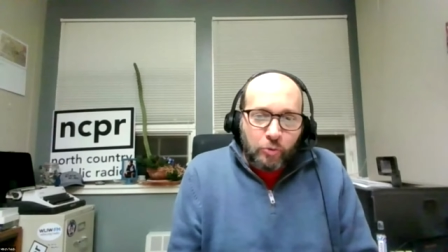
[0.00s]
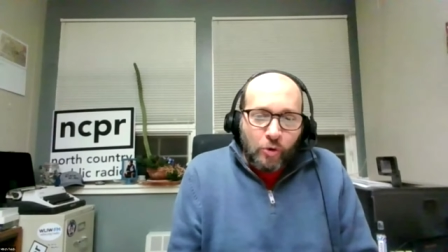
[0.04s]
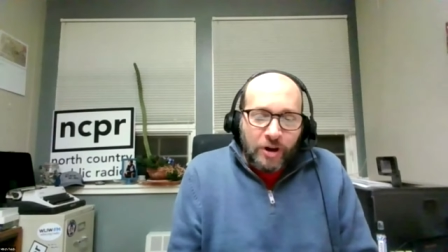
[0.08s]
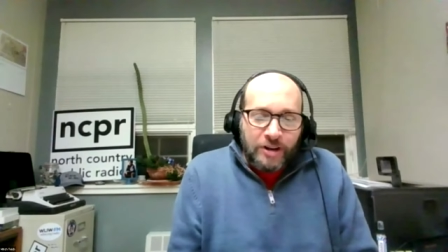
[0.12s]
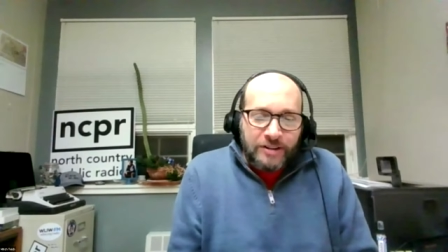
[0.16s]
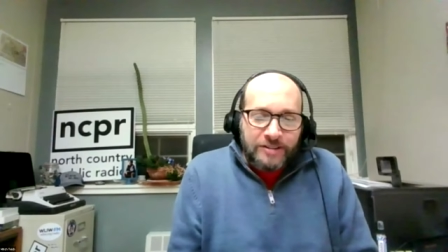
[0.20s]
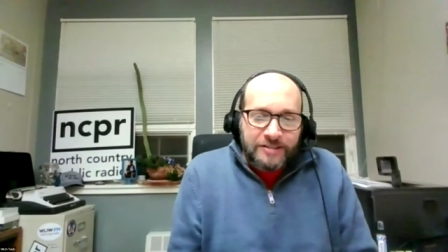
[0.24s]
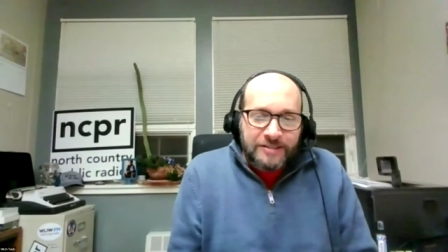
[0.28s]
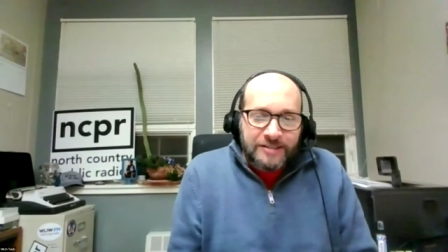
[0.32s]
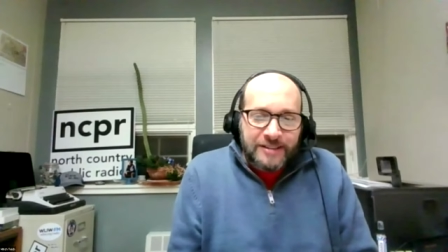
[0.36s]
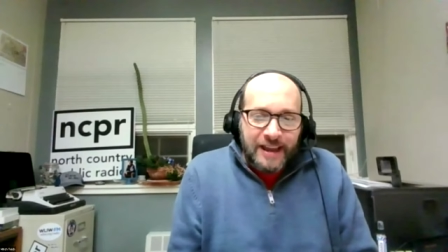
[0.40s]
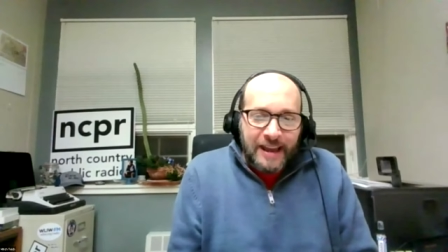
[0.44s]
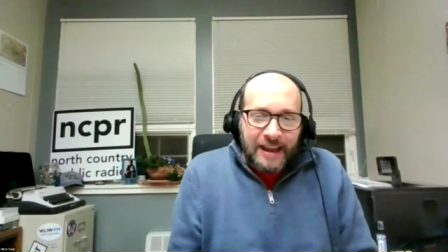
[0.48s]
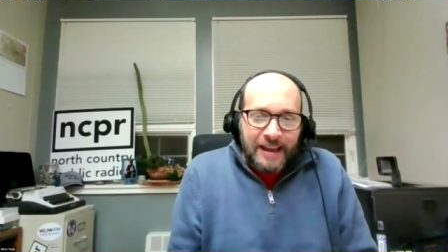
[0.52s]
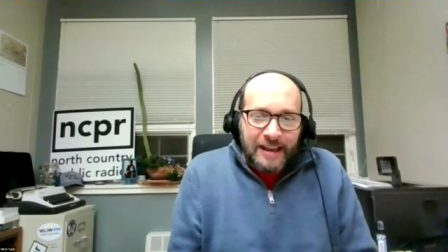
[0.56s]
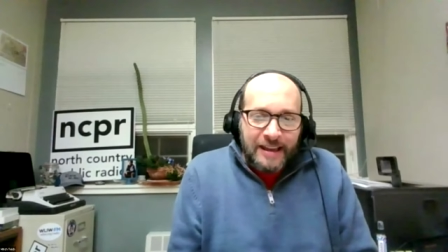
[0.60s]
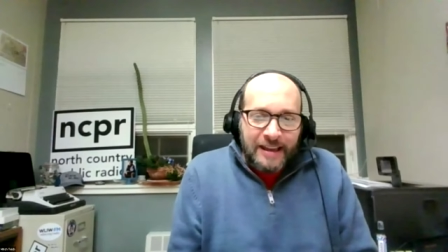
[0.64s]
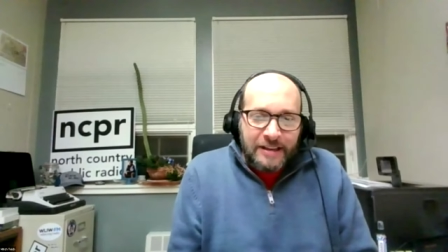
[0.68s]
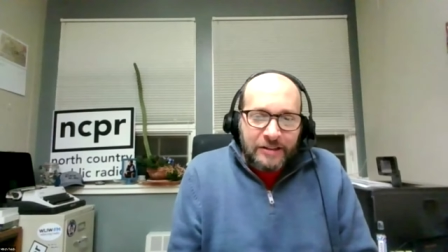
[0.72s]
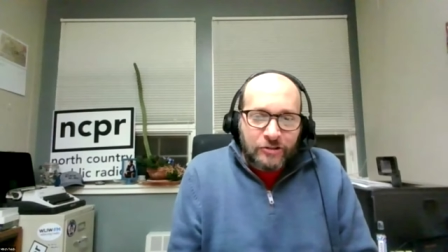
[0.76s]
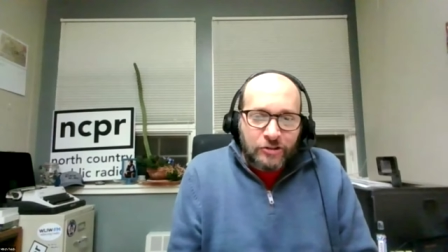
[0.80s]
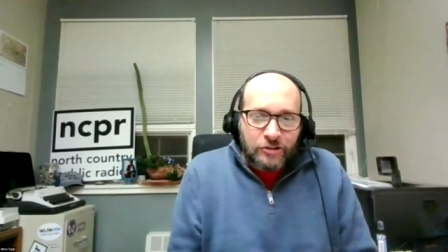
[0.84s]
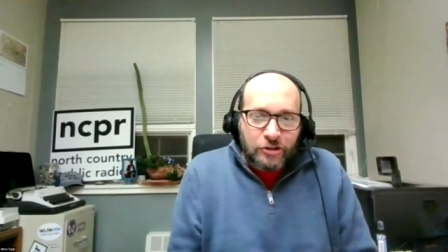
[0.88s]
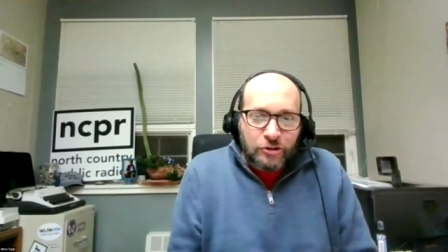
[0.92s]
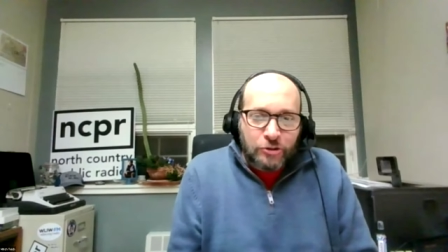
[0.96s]
one
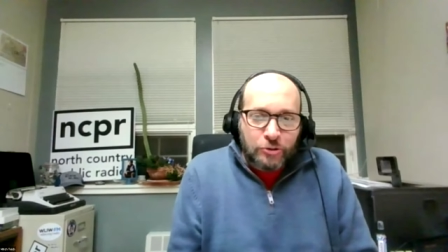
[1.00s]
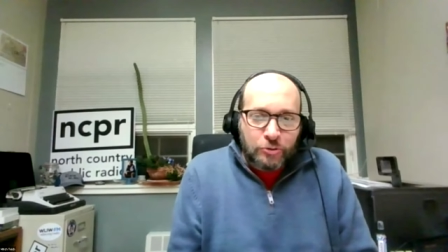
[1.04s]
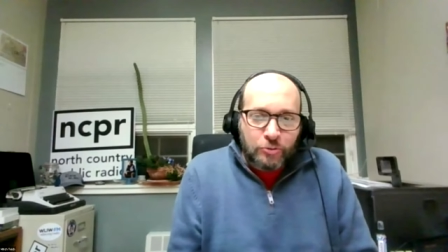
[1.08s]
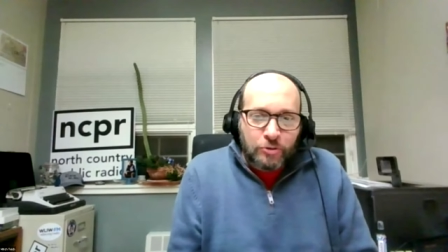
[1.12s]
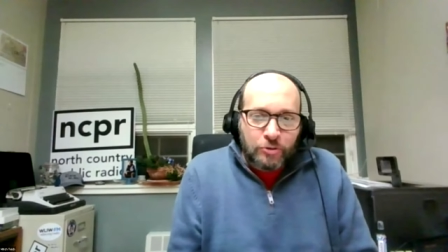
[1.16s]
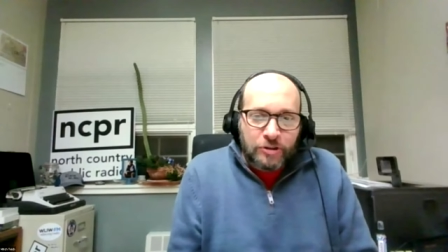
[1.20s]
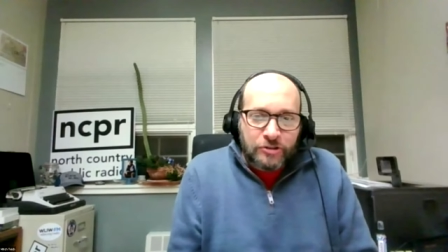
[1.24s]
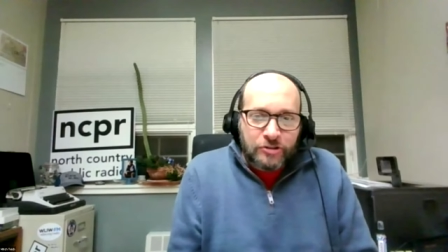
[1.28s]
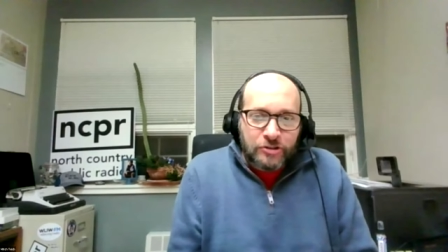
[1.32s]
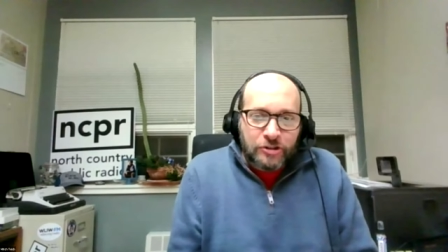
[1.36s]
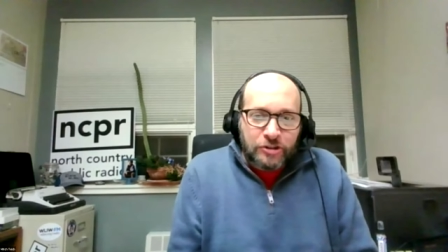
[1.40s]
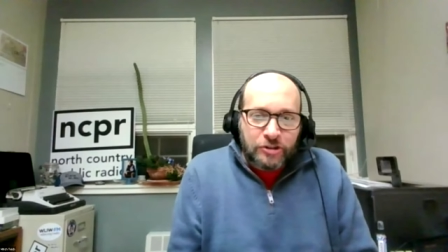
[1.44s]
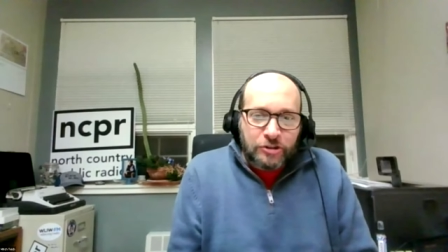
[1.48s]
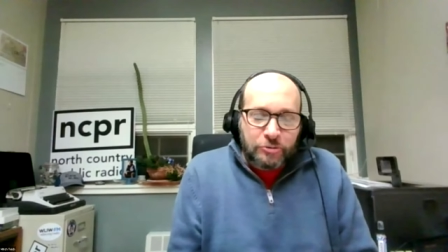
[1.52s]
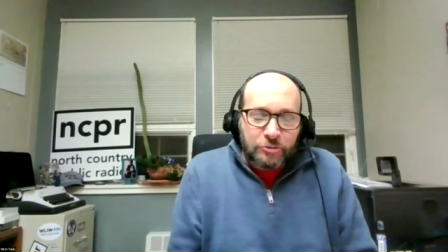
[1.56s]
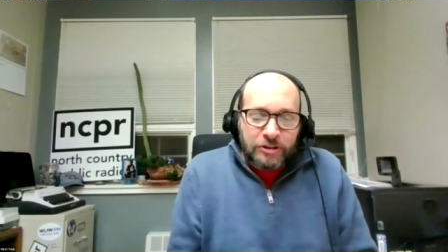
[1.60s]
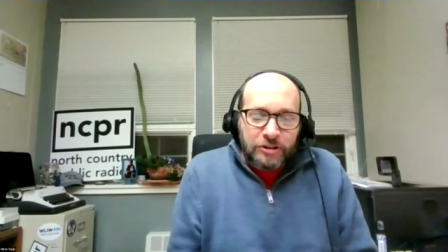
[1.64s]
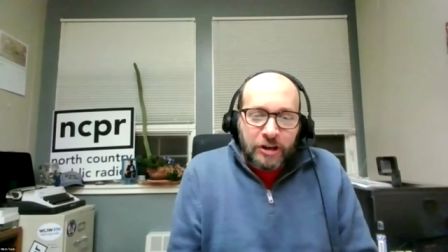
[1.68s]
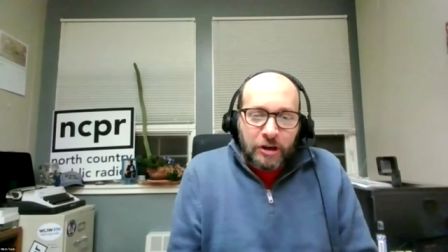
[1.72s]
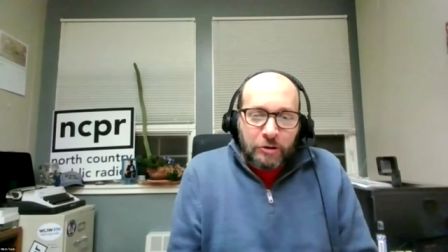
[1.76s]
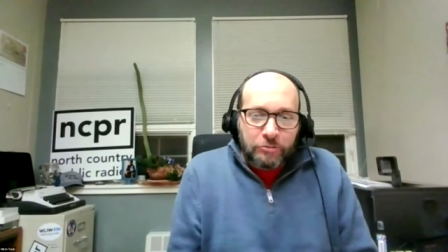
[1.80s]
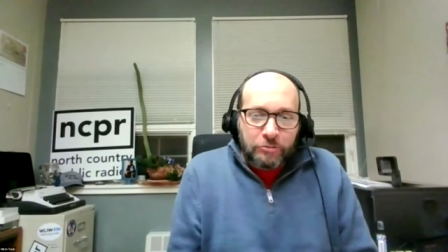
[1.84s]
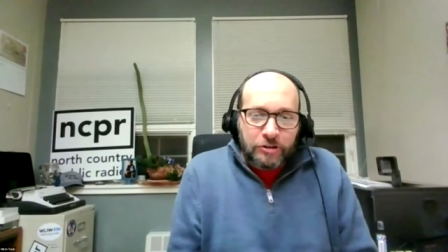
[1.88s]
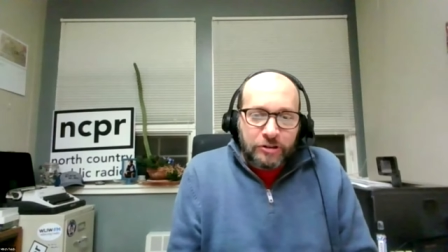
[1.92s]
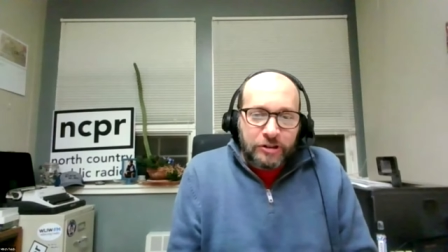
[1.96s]
day to uh, to
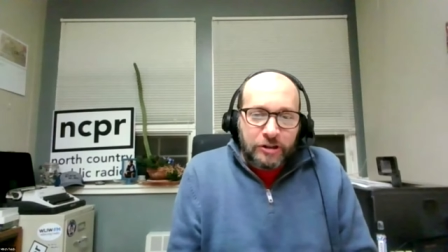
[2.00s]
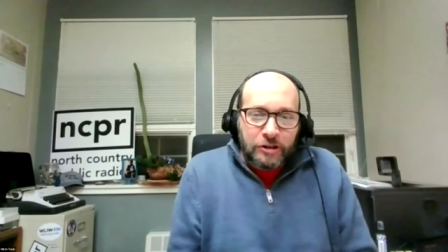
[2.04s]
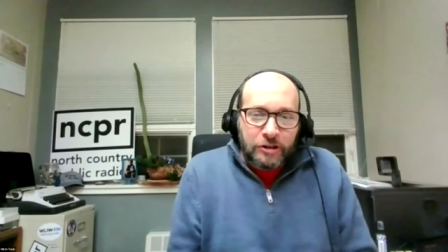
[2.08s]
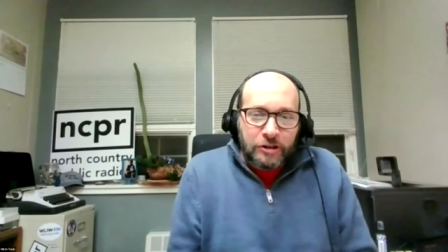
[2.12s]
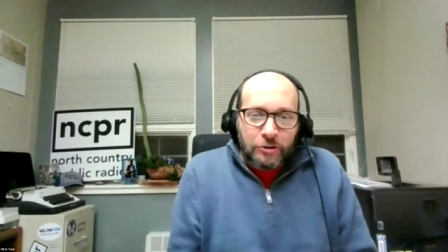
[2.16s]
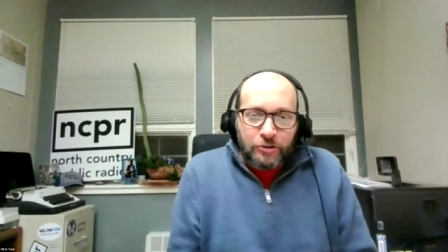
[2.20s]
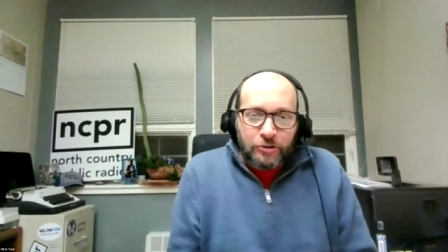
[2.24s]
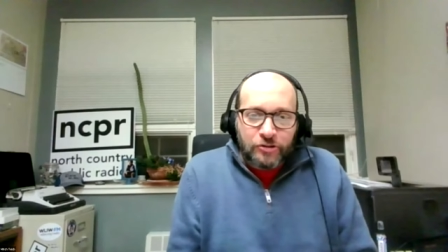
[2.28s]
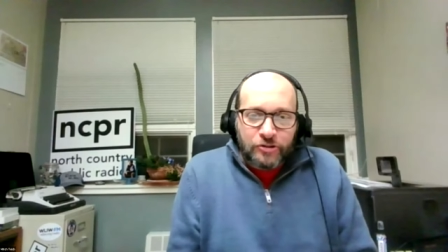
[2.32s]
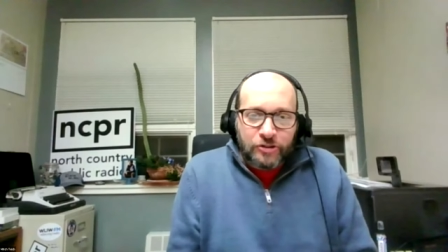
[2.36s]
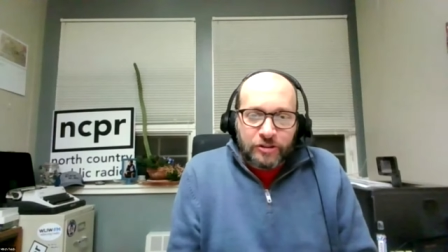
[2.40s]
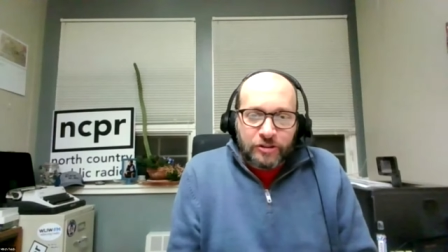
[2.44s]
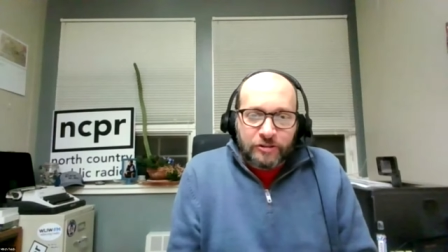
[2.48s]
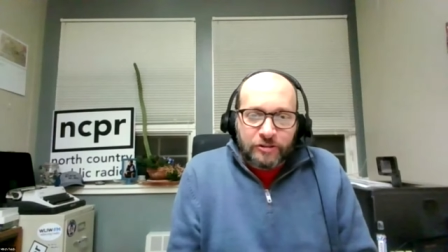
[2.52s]
three hundred years